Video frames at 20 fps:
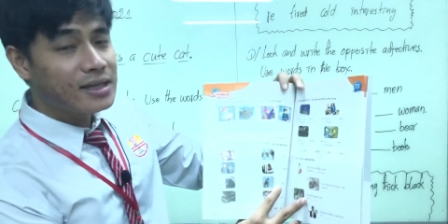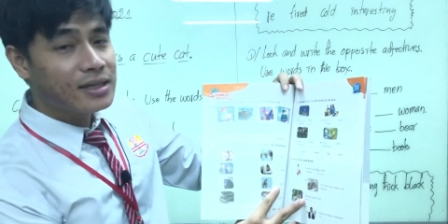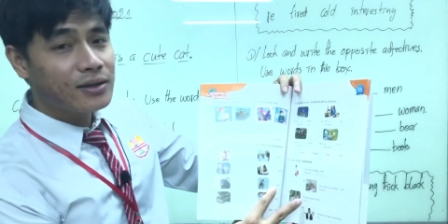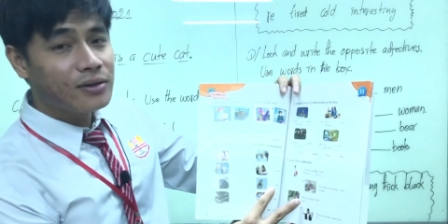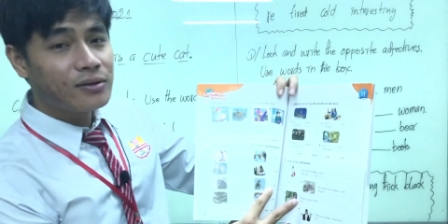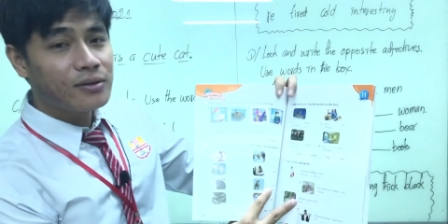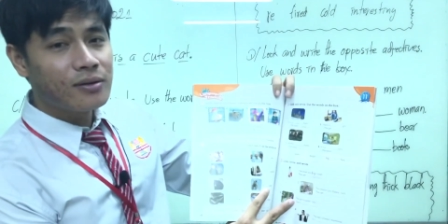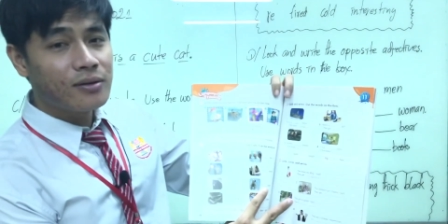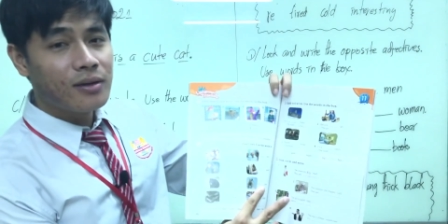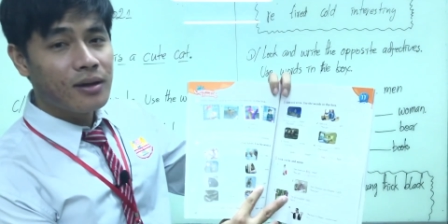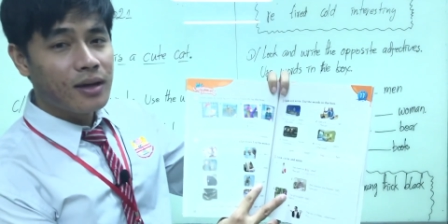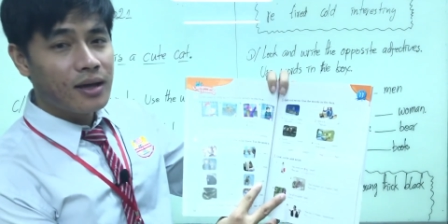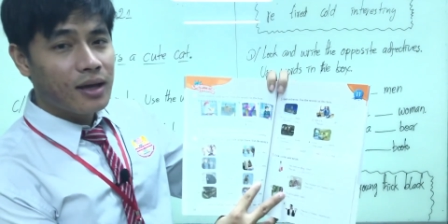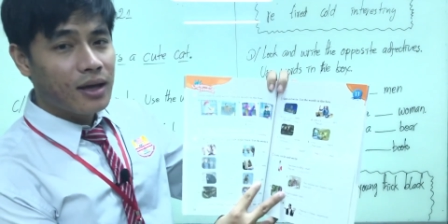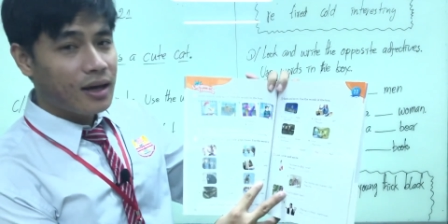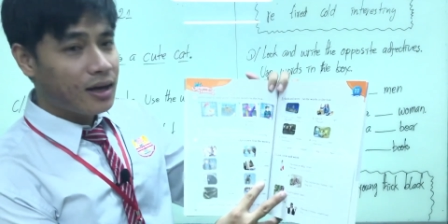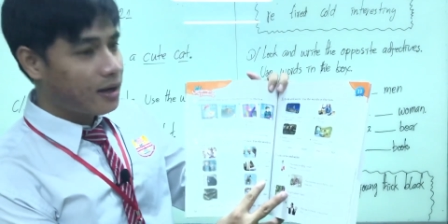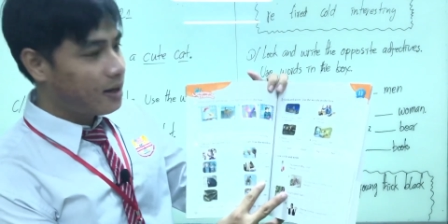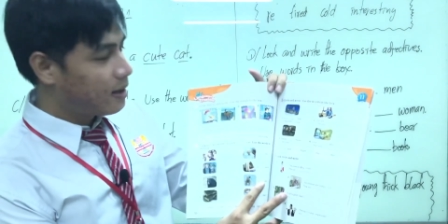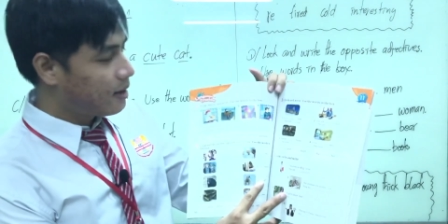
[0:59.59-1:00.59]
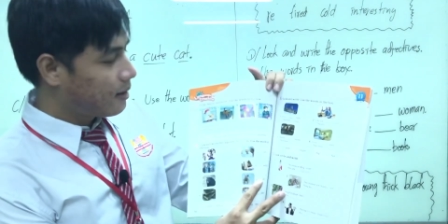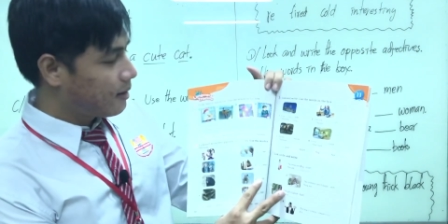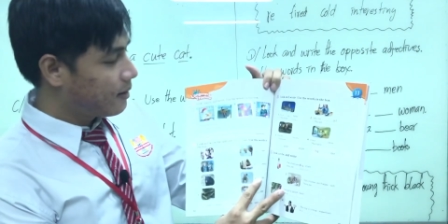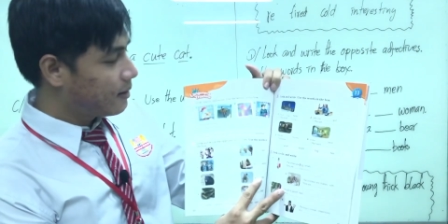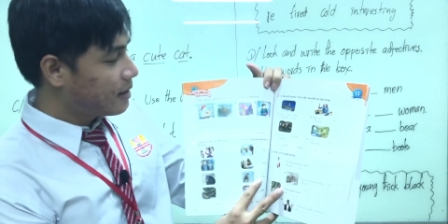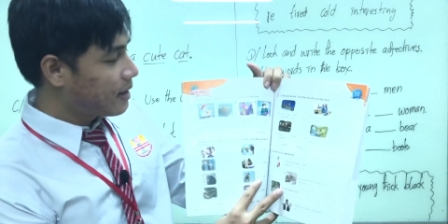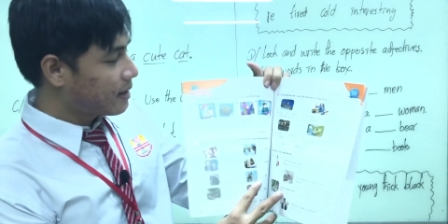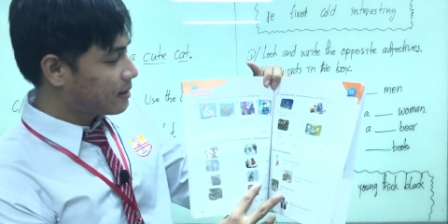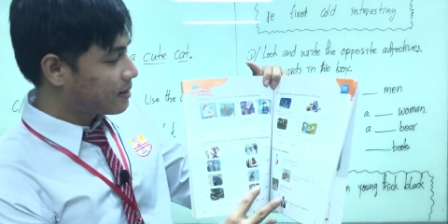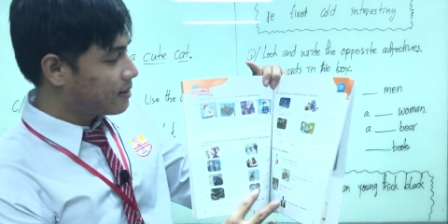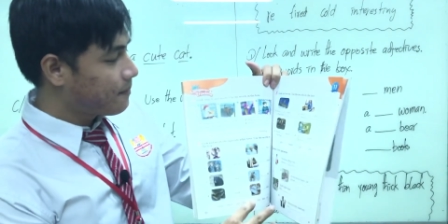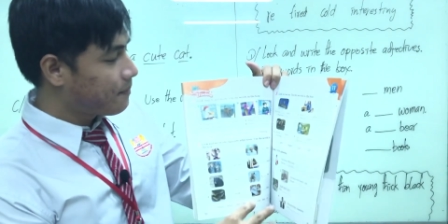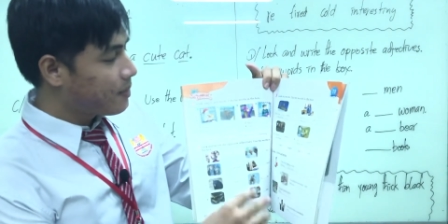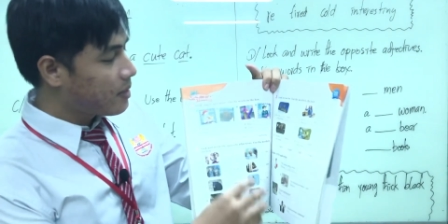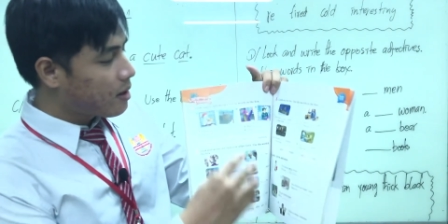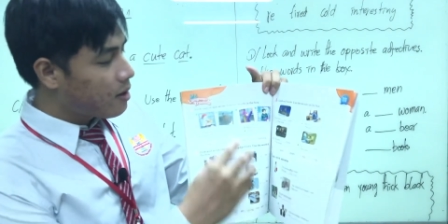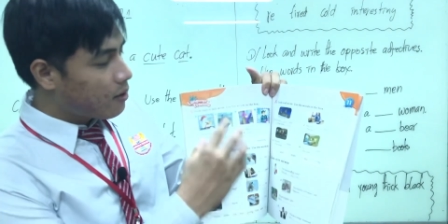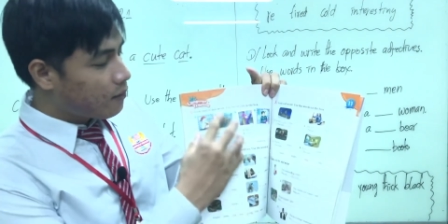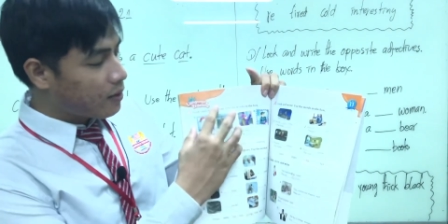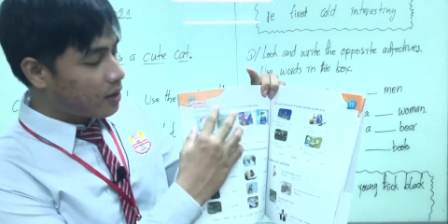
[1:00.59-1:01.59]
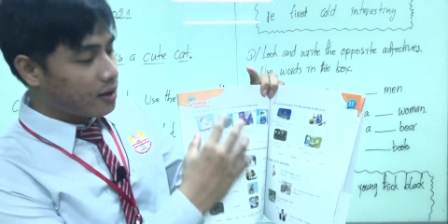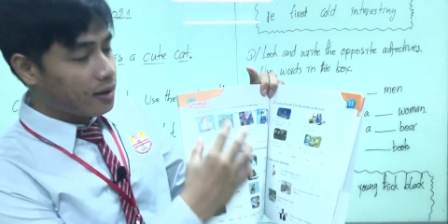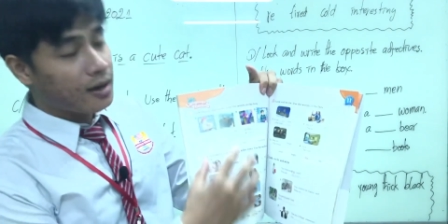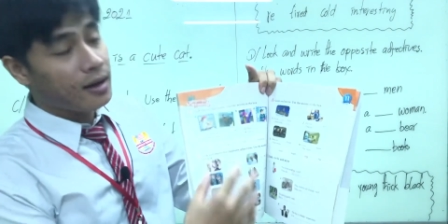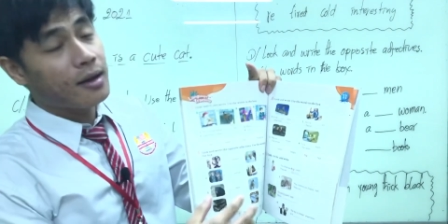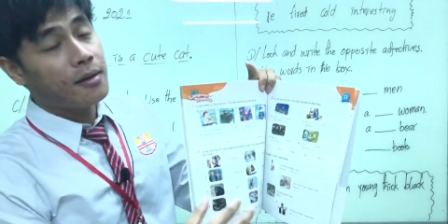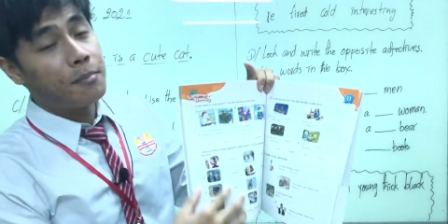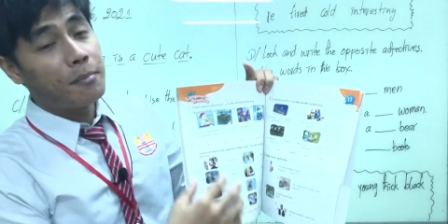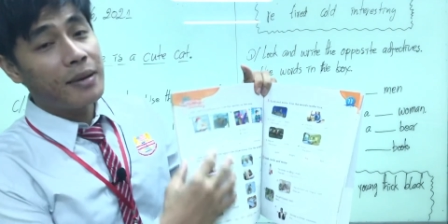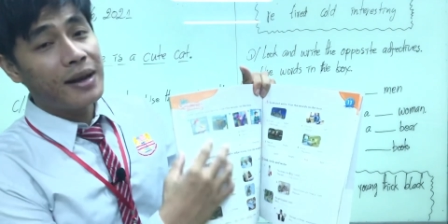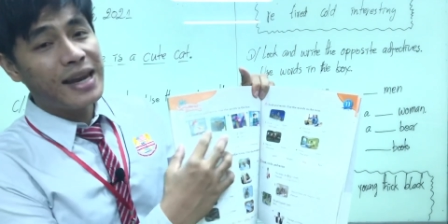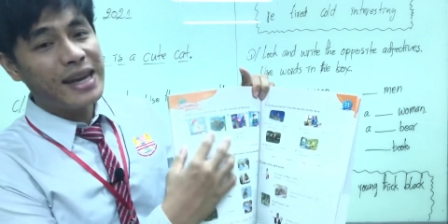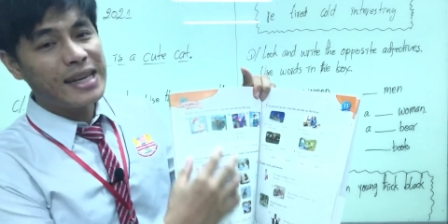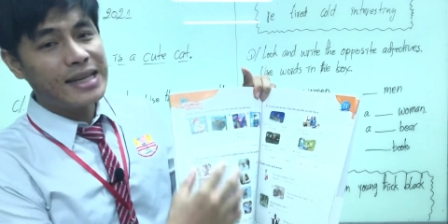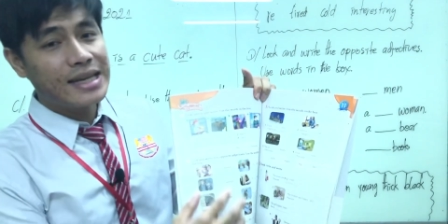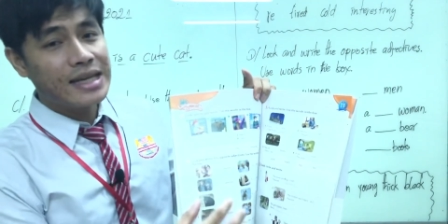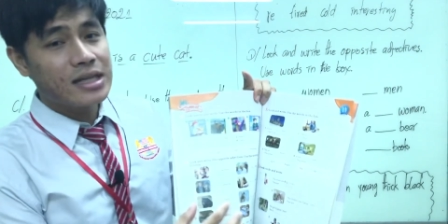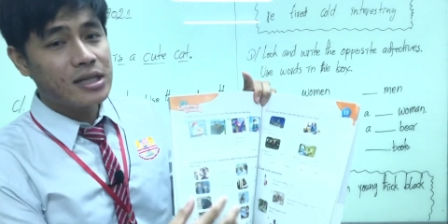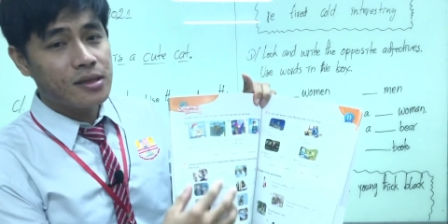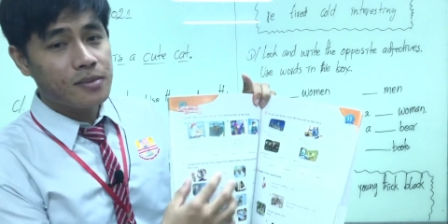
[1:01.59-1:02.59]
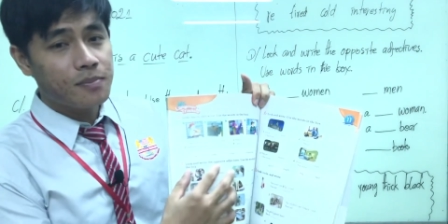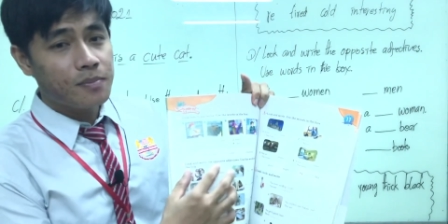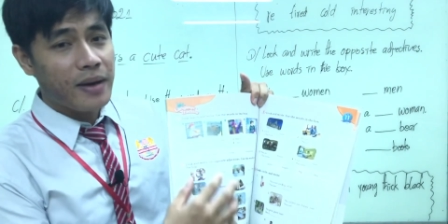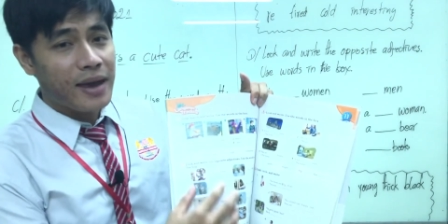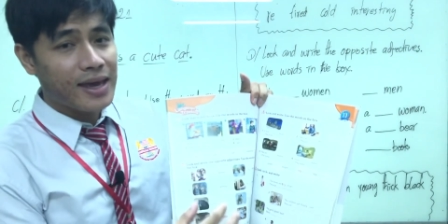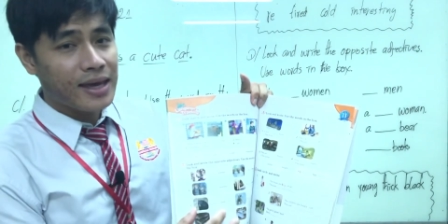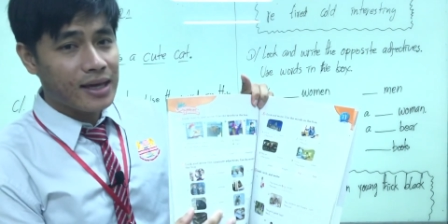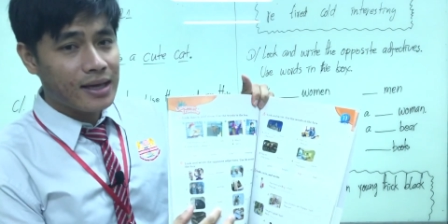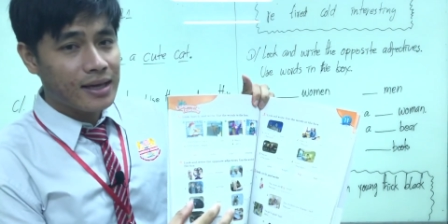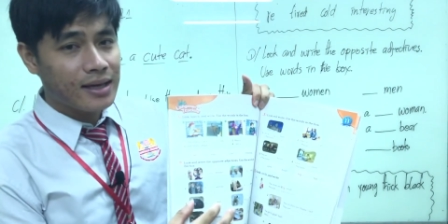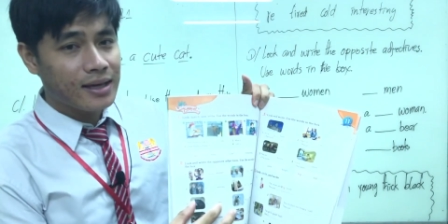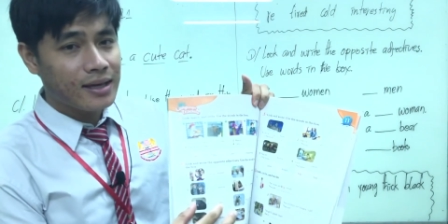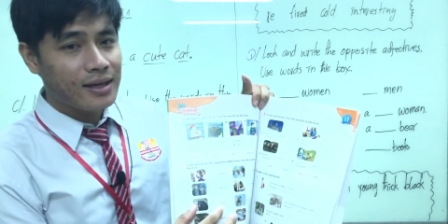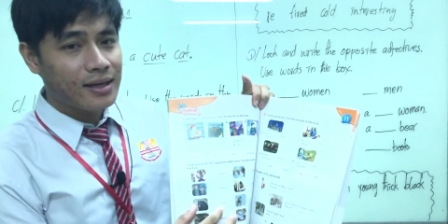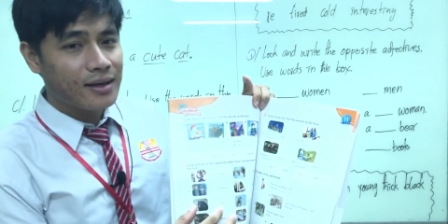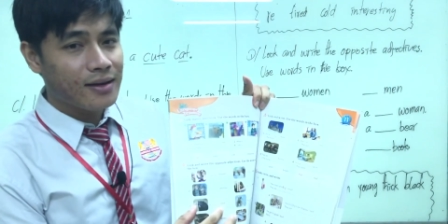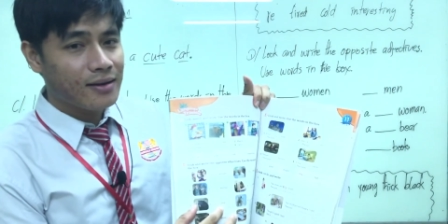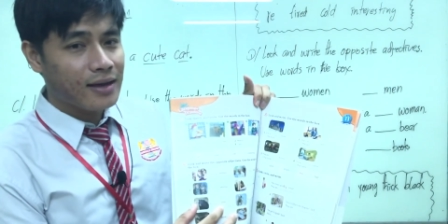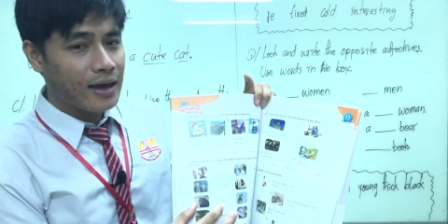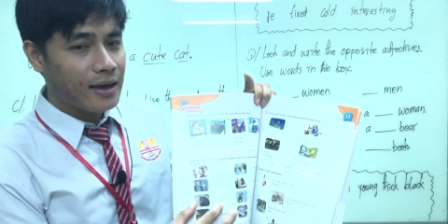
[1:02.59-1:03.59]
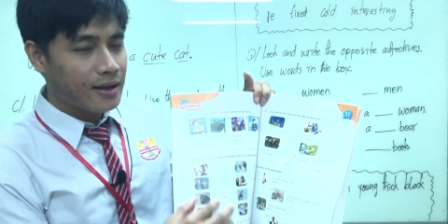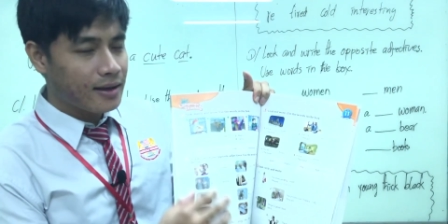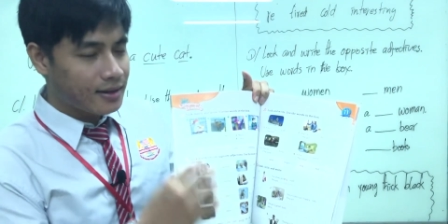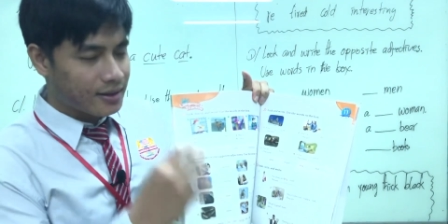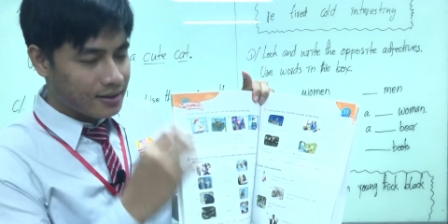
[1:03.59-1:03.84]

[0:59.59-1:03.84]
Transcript: So uh, yes, we're gonna complete this page, okay, uh,